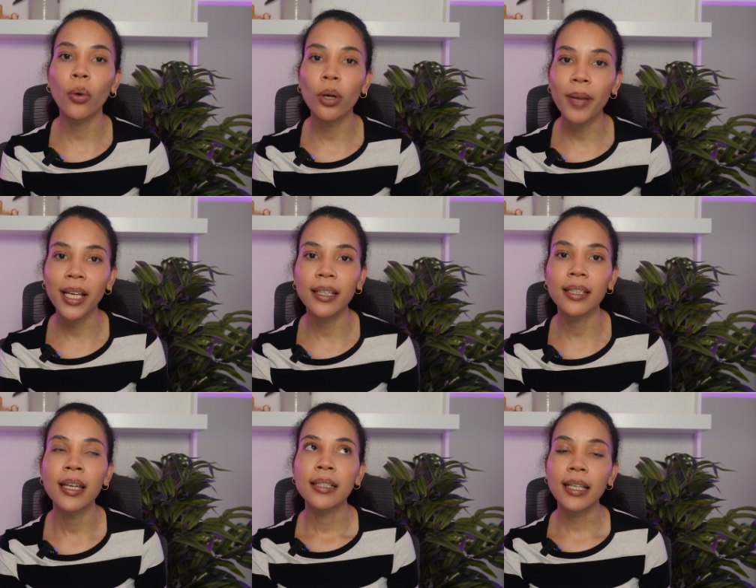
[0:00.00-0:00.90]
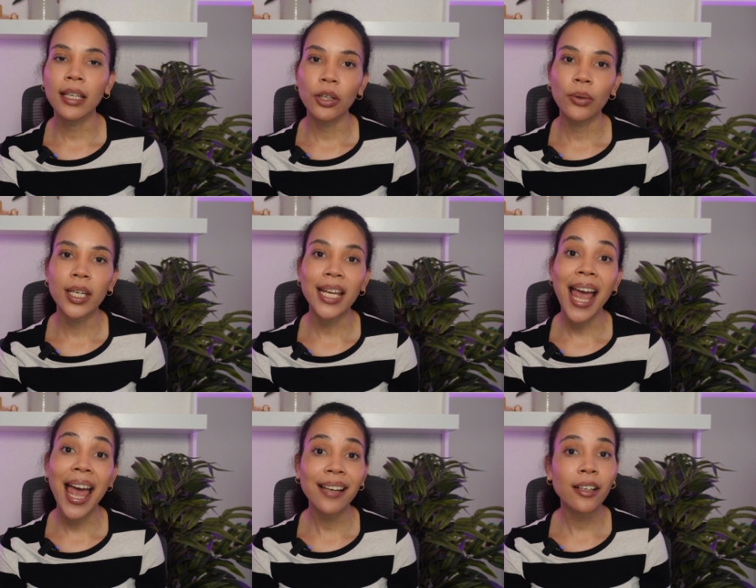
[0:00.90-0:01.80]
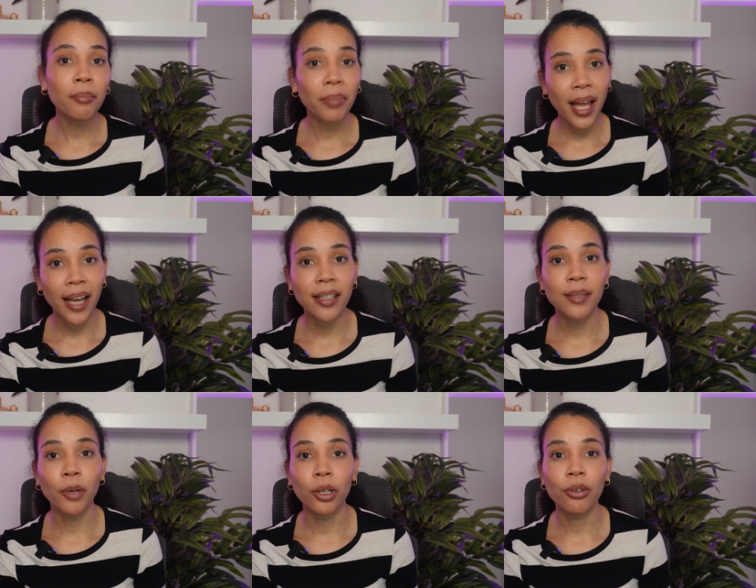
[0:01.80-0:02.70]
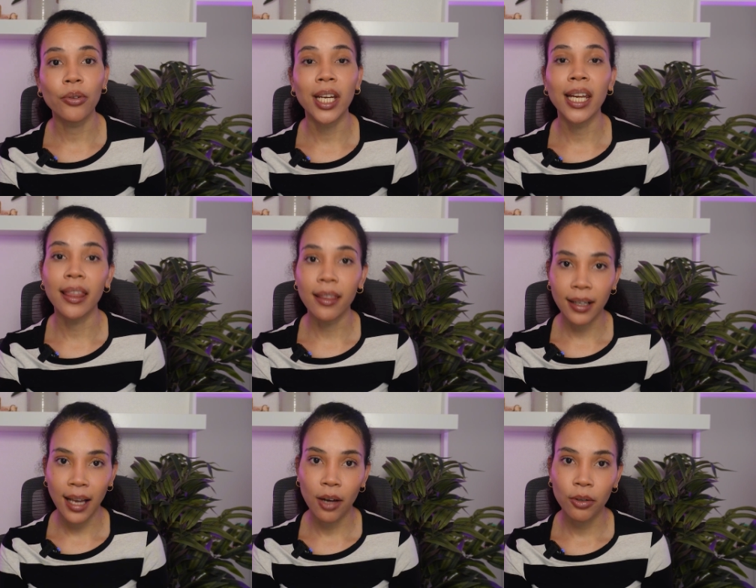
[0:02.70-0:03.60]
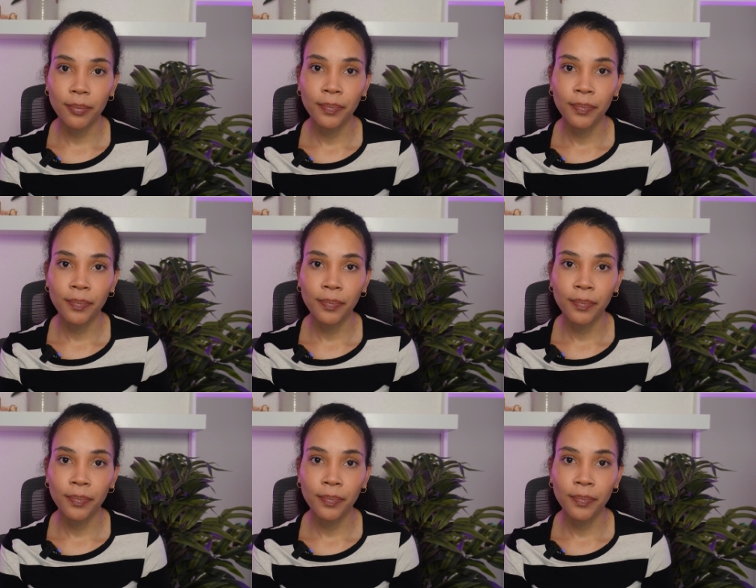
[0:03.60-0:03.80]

automated security and compliance monitoring in the cloud.